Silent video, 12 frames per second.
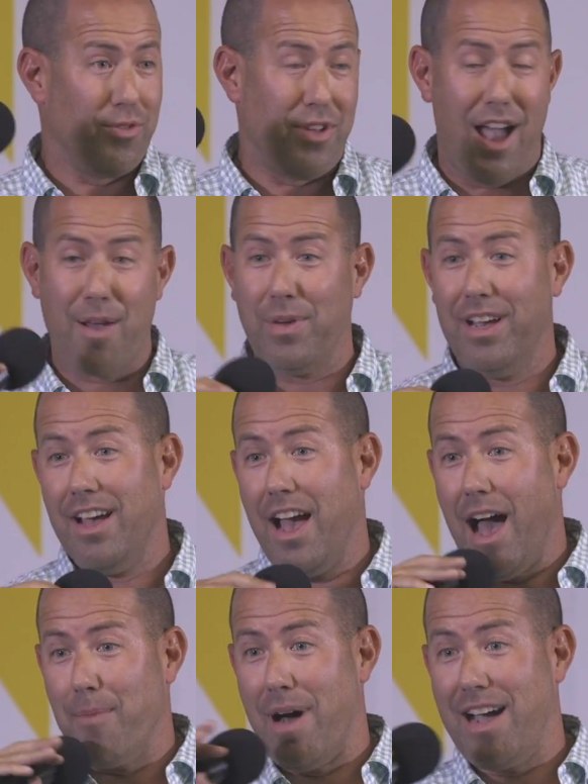own dime,
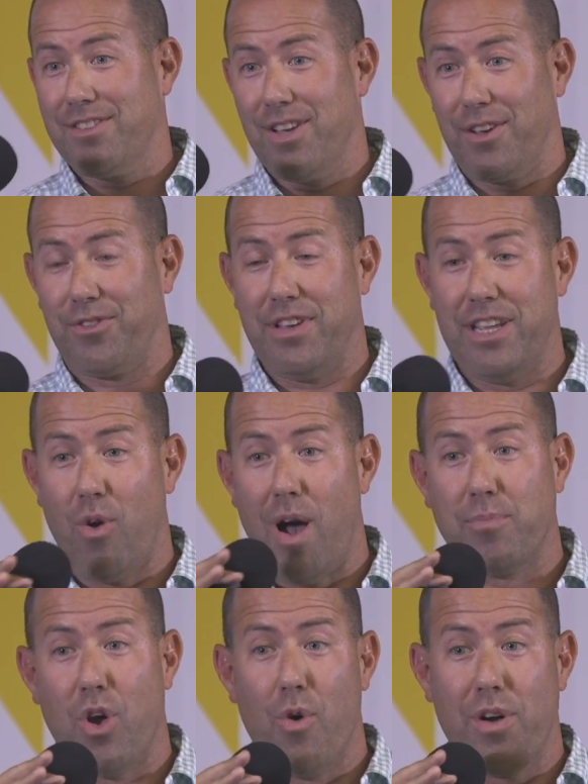I buy a tuxedo,
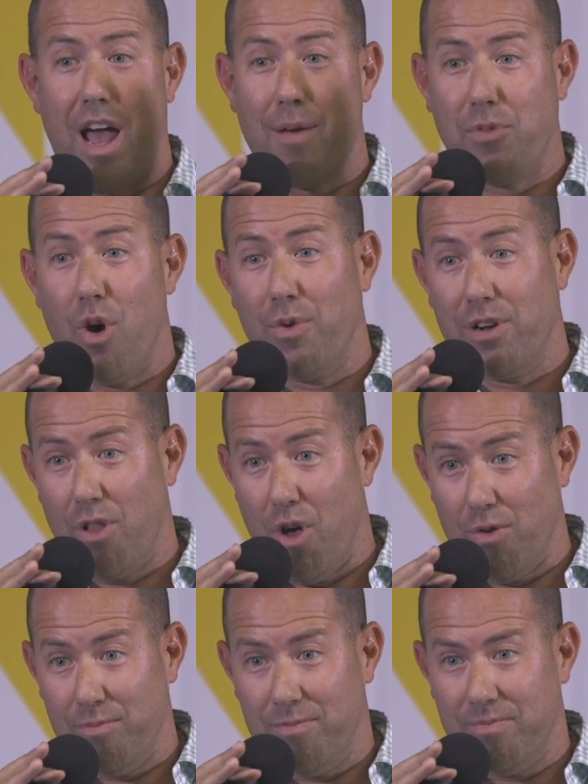I'm going
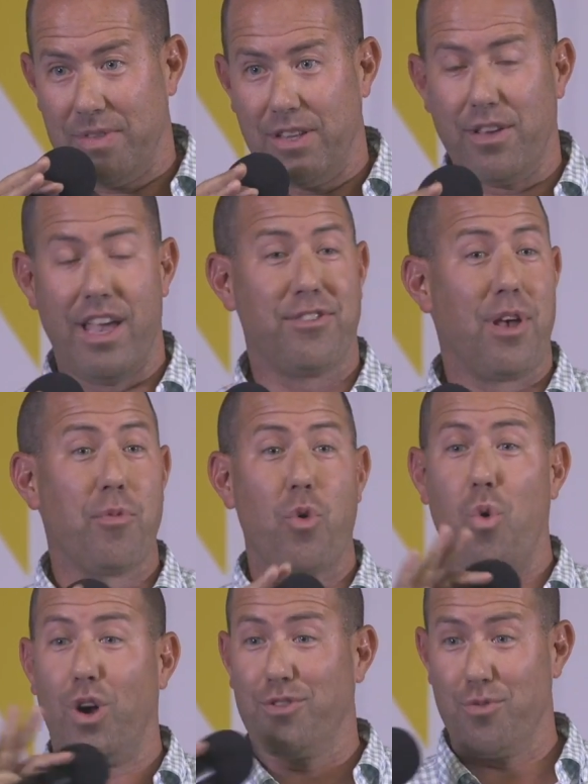alone. Okay, because I'm
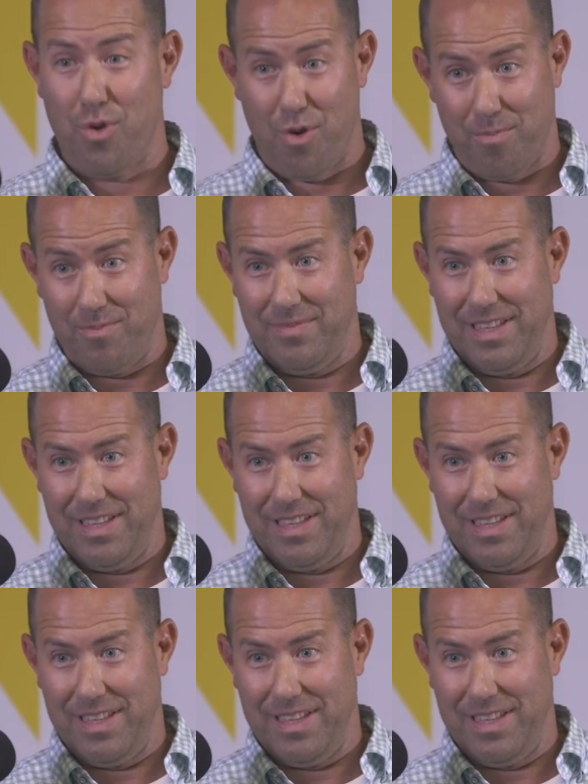going to work the room.